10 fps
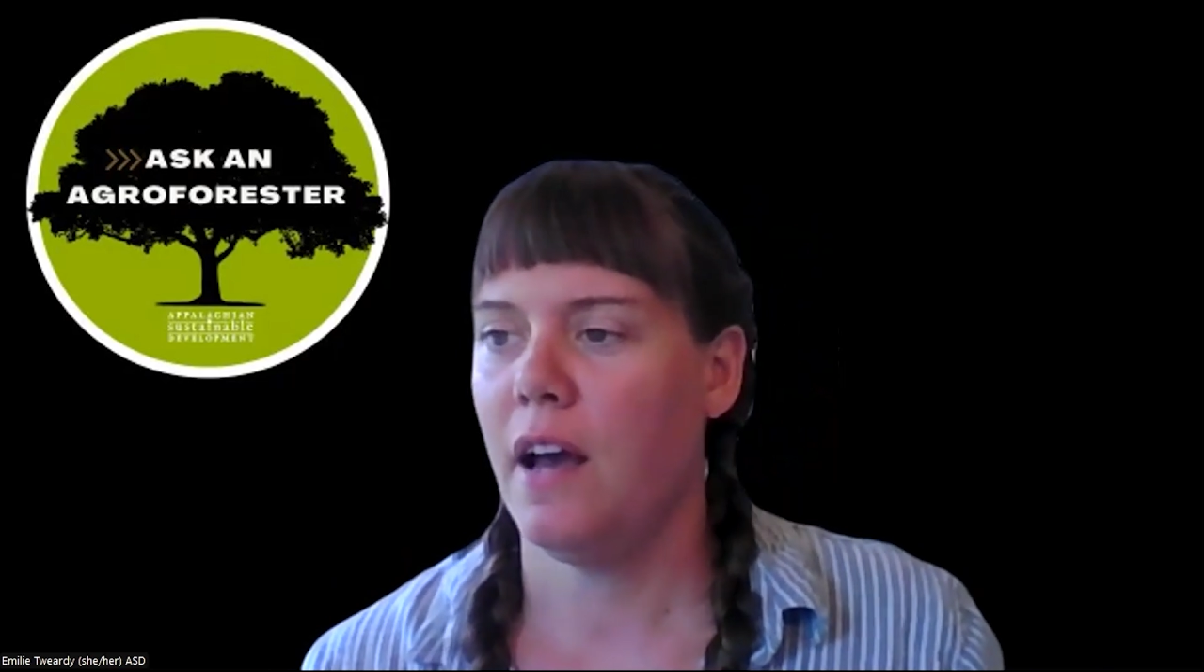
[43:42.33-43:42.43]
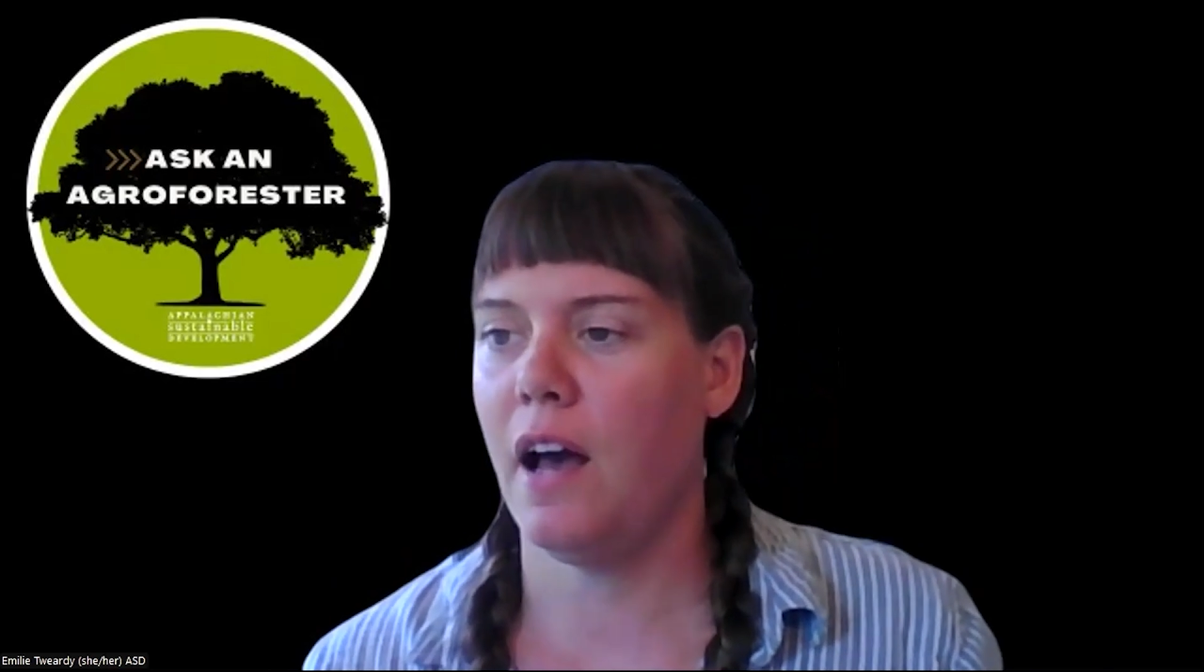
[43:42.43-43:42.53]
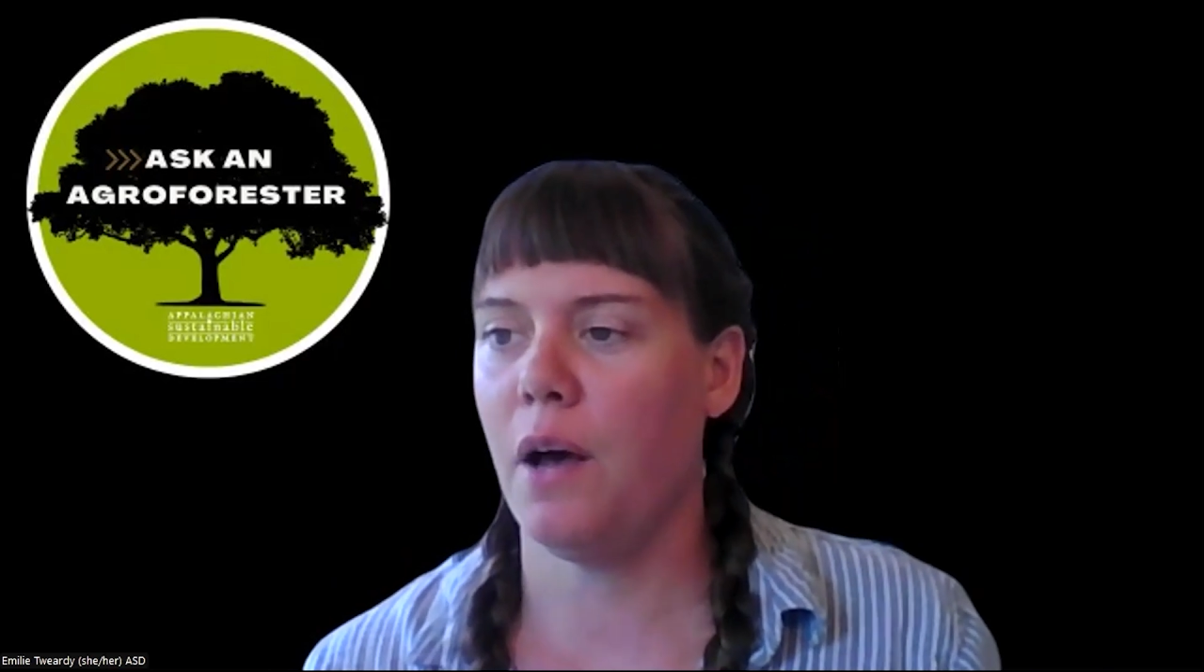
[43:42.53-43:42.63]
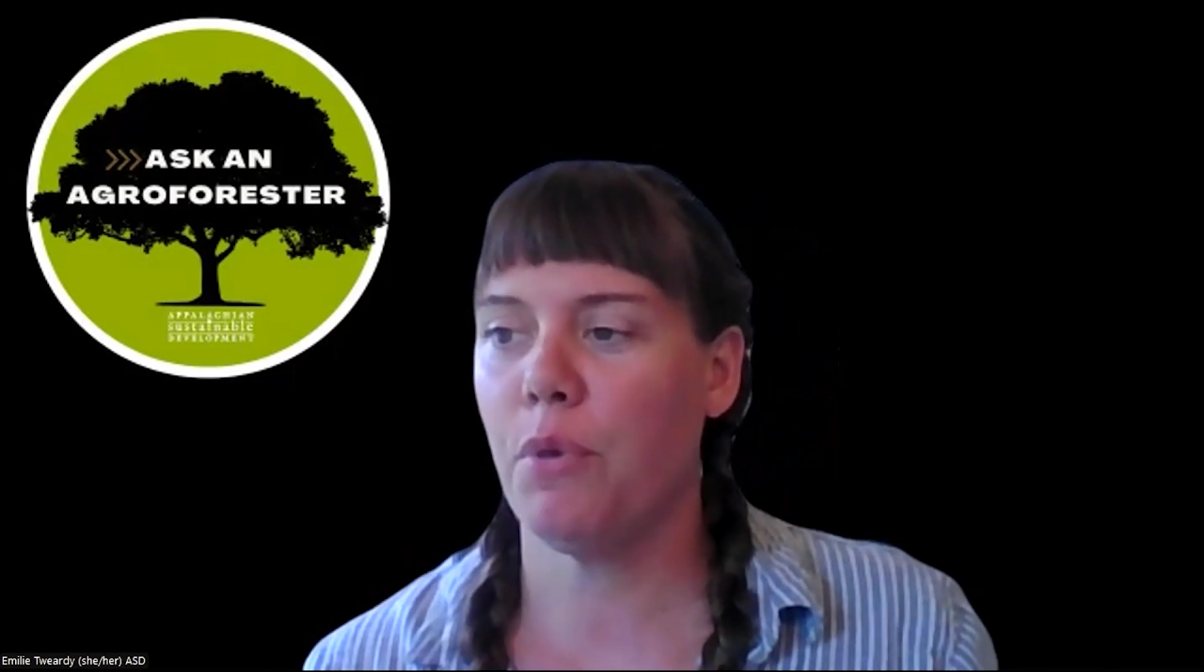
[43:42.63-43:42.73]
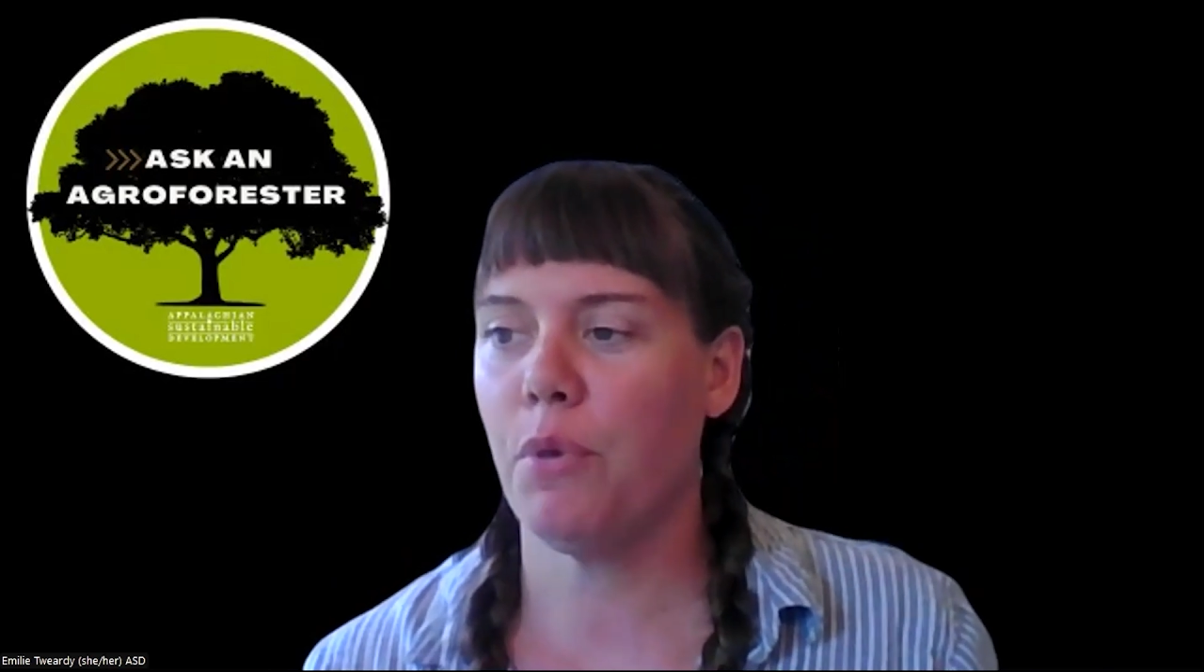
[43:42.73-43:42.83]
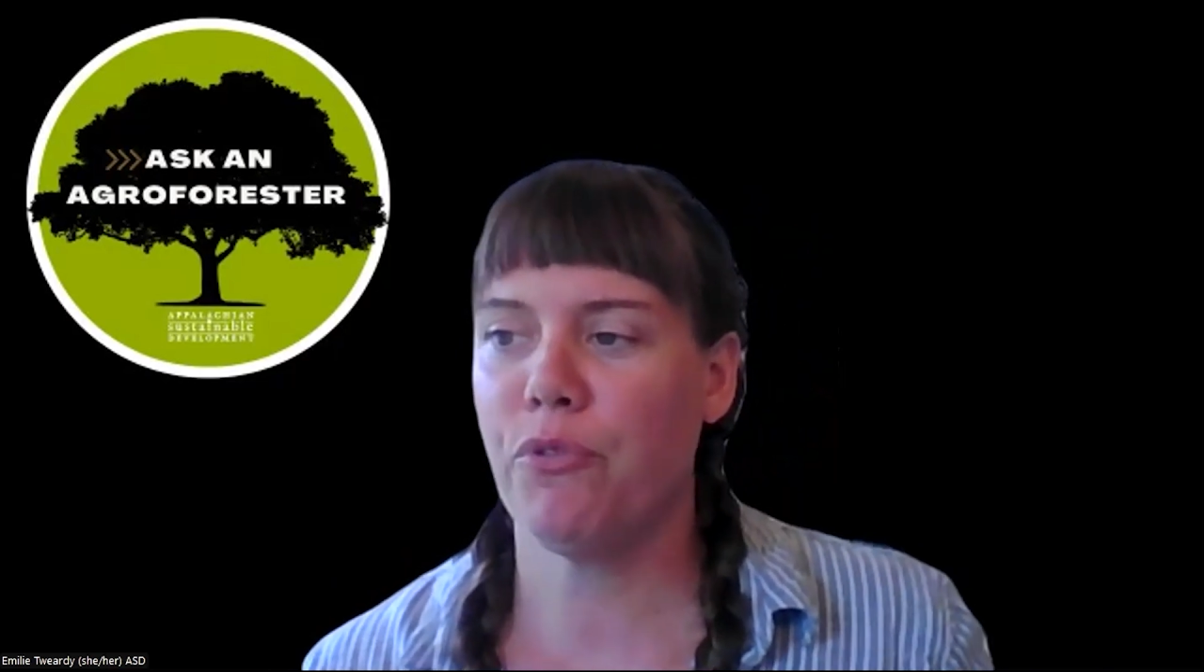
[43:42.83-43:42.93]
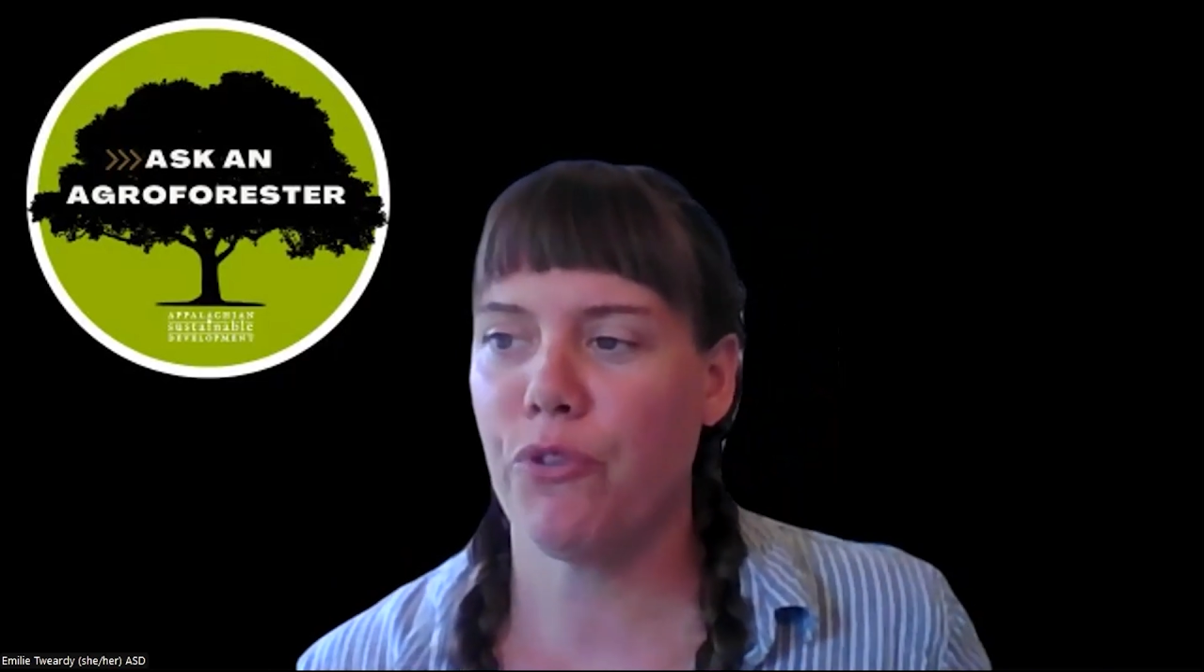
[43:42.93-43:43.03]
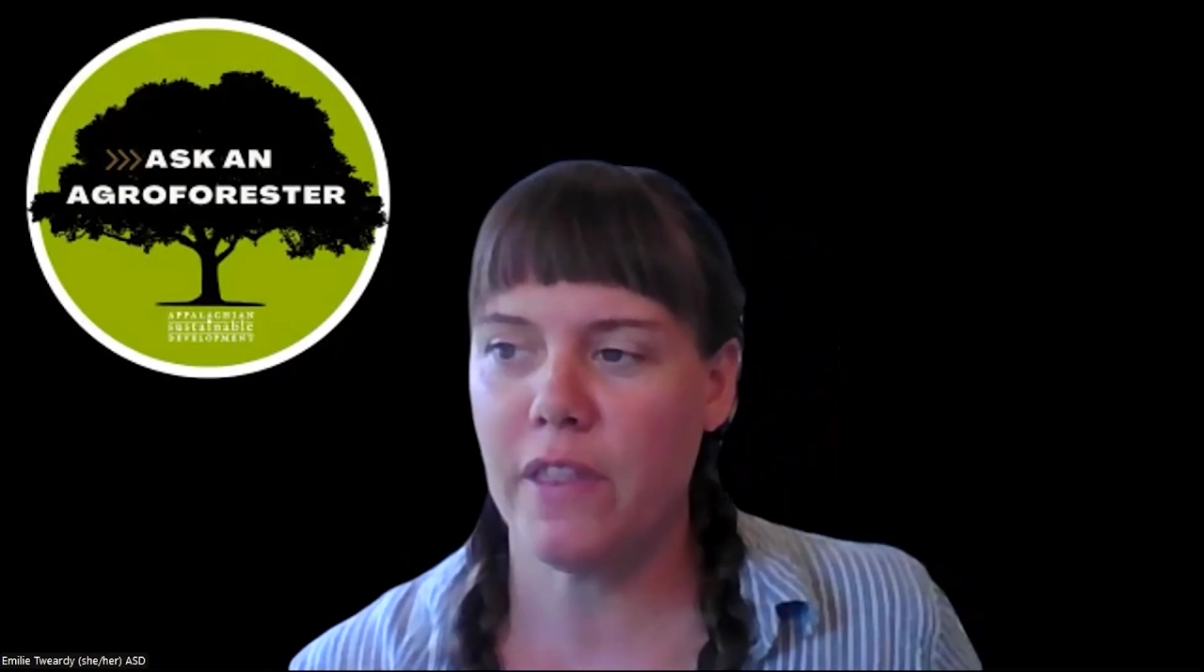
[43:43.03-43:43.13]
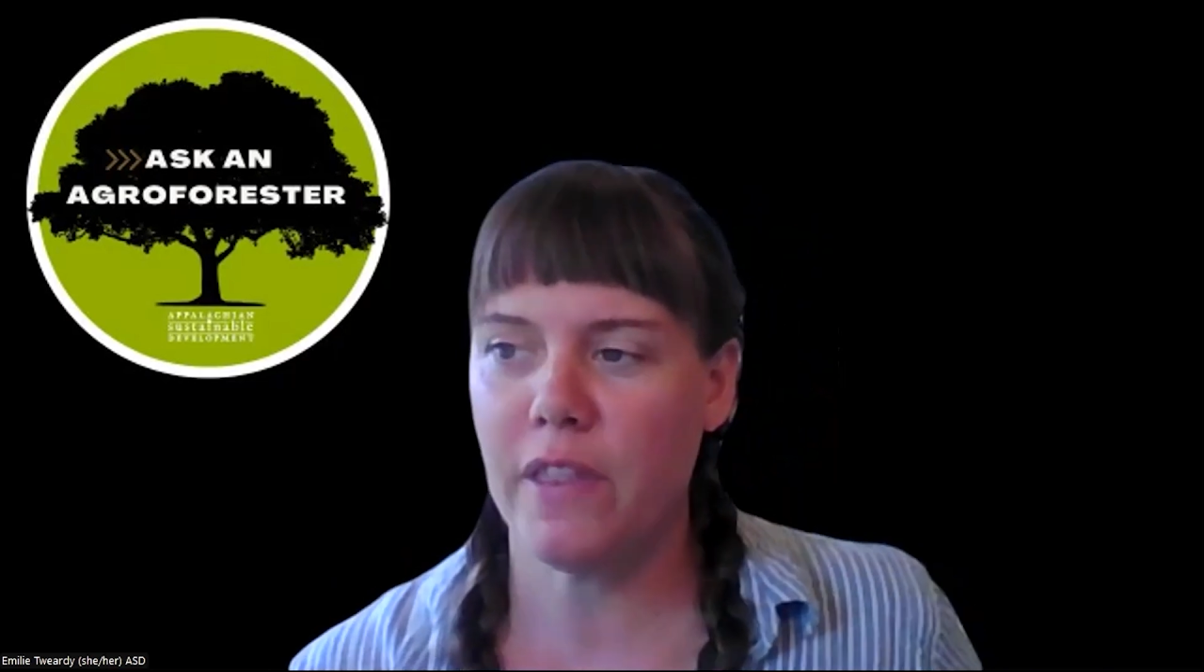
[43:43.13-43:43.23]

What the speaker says: But before